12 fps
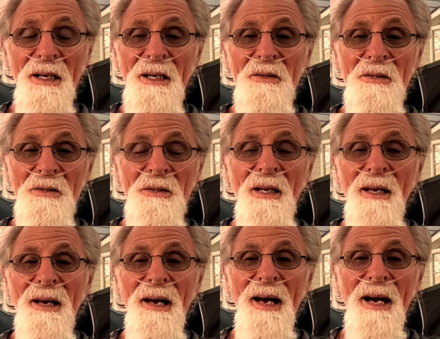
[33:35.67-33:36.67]
had just
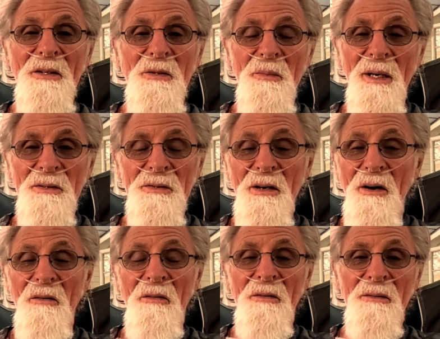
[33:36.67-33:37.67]
asked myself.